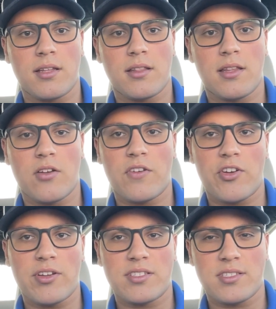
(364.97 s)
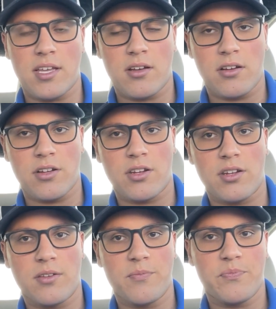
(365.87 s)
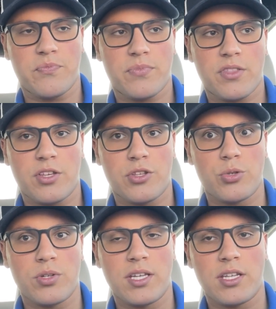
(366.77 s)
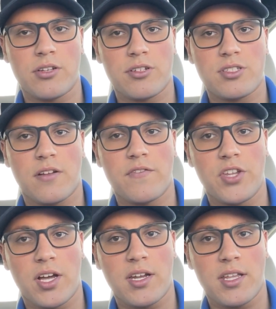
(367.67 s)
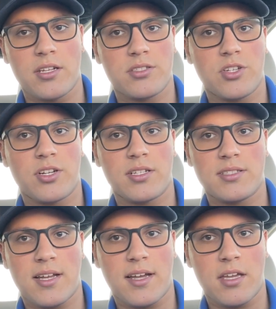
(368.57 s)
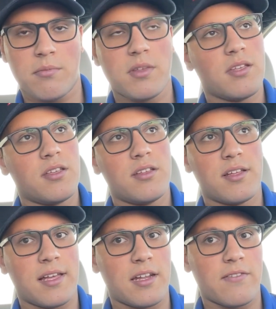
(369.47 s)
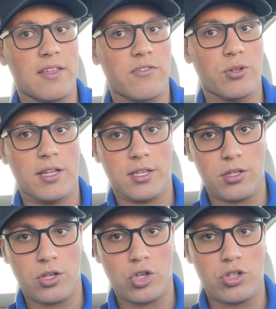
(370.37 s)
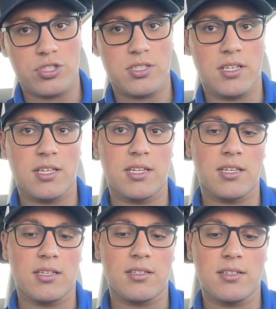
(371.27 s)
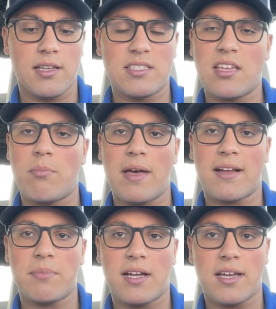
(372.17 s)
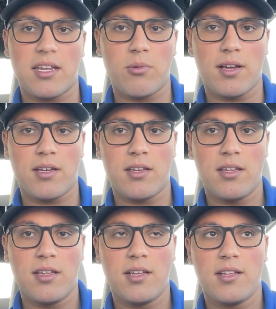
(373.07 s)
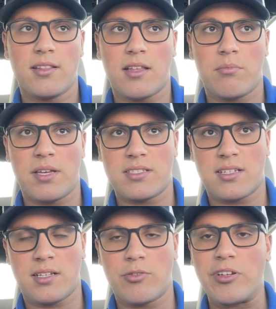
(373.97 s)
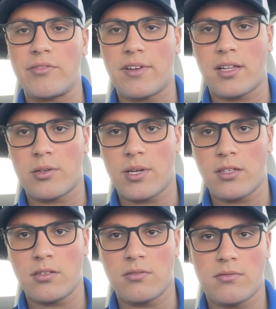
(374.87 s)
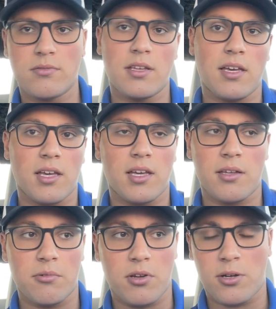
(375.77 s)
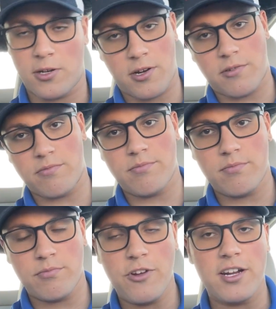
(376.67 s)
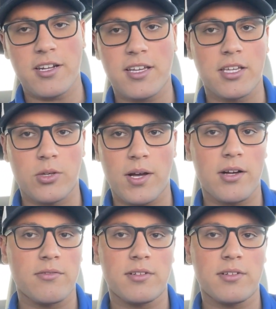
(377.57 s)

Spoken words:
they're very set on you getting your stuff done in a certain time. And if they feel like you're getting set back by anyway, they basically reevaluate you and are ready to kick you out.